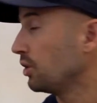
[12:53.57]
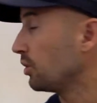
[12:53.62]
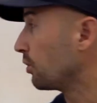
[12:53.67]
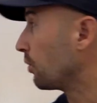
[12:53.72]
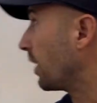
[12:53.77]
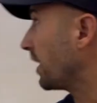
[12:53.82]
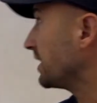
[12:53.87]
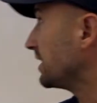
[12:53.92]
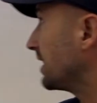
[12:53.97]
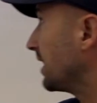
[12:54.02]

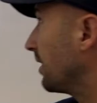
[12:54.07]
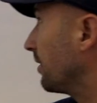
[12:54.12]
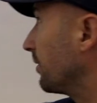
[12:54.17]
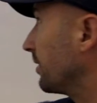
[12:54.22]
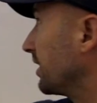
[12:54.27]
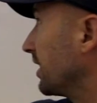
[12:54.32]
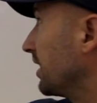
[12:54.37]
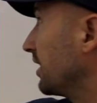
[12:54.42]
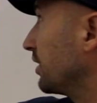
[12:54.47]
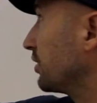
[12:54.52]
write down
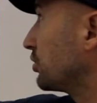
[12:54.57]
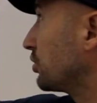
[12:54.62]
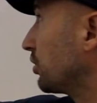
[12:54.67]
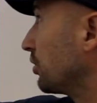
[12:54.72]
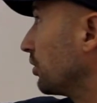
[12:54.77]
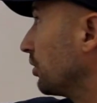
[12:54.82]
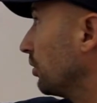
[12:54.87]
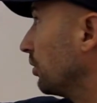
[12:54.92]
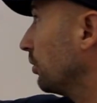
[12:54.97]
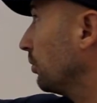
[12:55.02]
in a
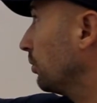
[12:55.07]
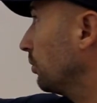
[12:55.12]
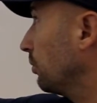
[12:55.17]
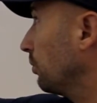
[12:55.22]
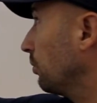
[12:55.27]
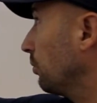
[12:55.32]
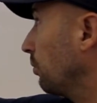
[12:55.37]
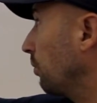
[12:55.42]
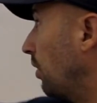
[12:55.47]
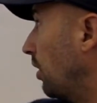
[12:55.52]
journal
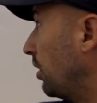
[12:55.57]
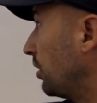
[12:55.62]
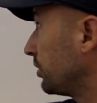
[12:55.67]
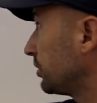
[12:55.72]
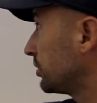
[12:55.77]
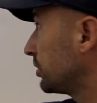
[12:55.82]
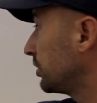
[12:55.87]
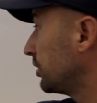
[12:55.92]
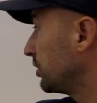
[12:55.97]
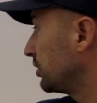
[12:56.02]

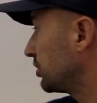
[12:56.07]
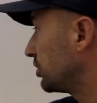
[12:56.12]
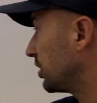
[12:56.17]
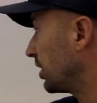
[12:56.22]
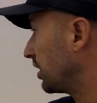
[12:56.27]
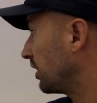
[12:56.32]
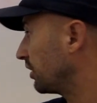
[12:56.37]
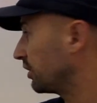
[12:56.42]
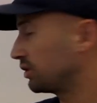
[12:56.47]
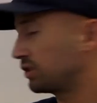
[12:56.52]
walls,
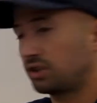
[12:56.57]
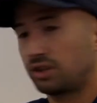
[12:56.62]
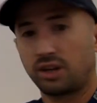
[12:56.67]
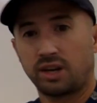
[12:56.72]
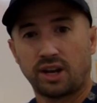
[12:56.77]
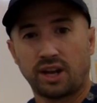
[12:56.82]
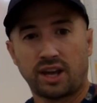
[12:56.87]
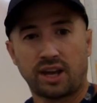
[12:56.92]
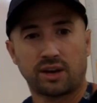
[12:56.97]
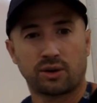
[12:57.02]
chairs,
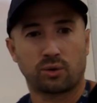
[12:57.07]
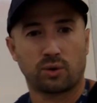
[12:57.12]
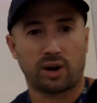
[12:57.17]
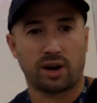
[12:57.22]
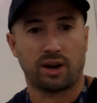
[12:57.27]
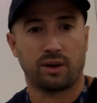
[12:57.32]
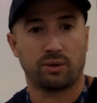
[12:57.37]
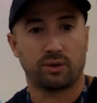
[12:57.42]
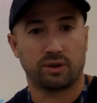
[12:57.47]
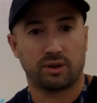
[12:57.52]
and
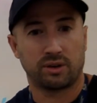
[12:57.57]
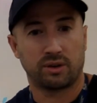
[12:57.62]
ground,